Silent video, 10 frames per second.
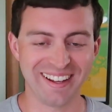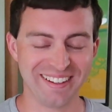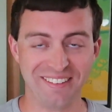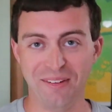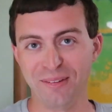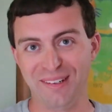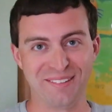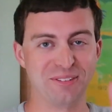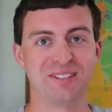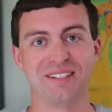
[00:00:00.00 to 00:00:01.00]
All the
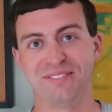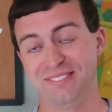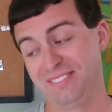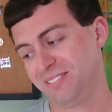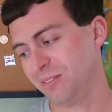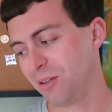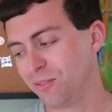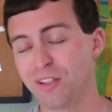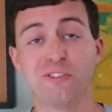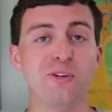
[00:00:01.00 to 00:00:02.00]
other stuff,
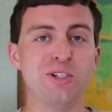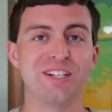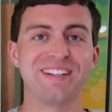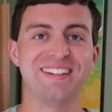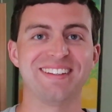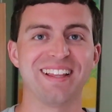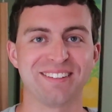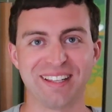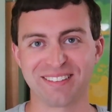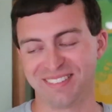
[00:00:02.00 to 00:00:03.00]
well, the food you can eat,
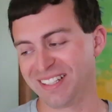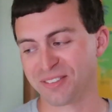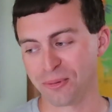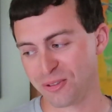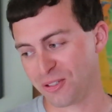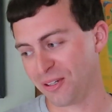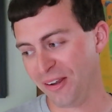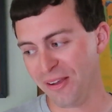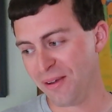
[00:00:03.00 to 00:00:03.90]
that's always good.